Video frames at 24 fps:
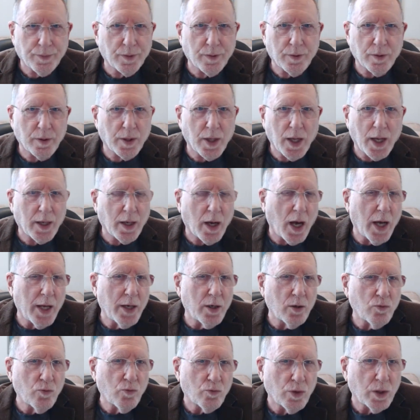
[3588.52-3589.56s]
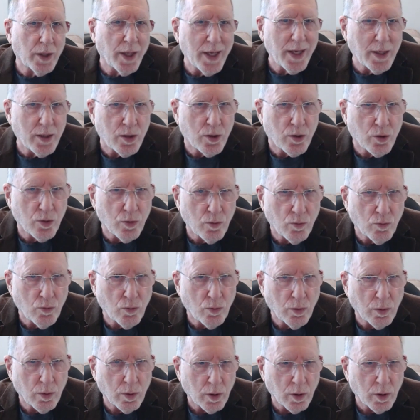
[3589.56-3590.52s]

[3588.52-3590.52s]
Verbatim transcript: to that. I don't relate to